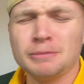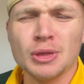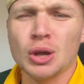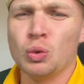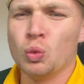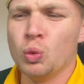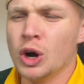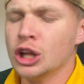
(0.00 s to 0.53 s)

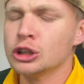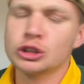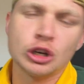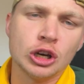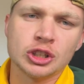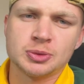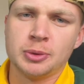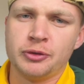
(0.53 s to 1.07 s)

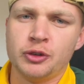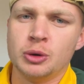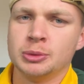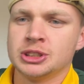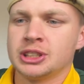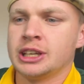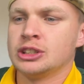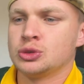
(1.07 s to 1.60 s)
world-class
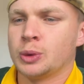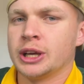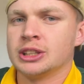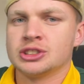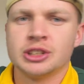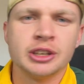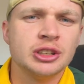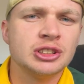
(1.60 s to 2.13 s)
performance against Wales.
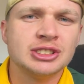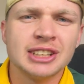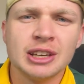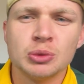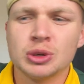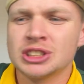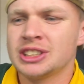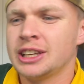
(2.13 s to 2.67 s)
Now, you could say it
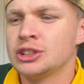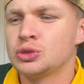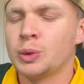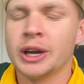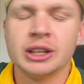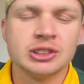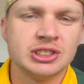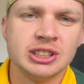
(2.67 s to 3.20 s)
was against
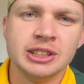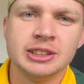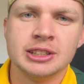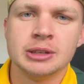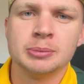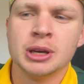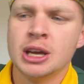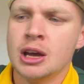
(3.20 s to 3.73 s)
Wales C
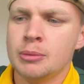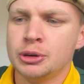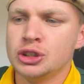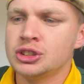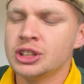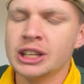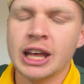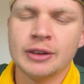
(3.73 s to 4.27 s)
team, but you
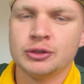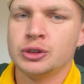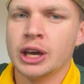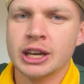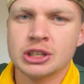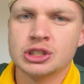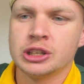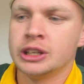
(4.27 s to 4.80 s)
still have to
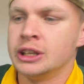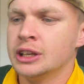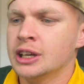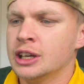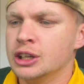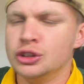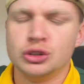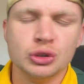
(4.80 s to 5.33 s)
actually
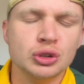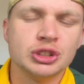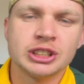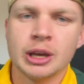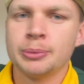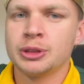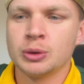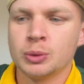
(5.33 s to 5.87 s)
do
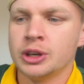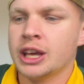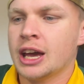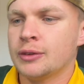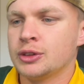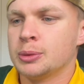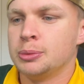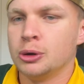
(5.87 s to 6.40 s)
something when you
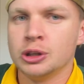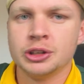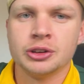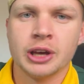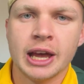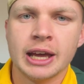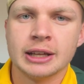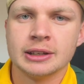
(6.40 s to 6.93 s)
have the ball in your
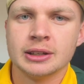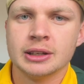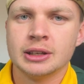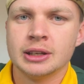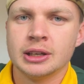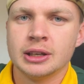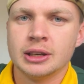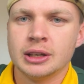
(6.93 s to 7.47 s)
hand.
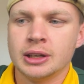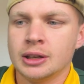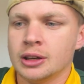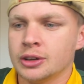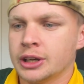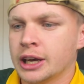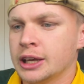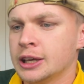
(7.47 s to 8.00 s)

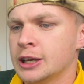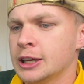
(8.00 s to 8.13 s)
Okay,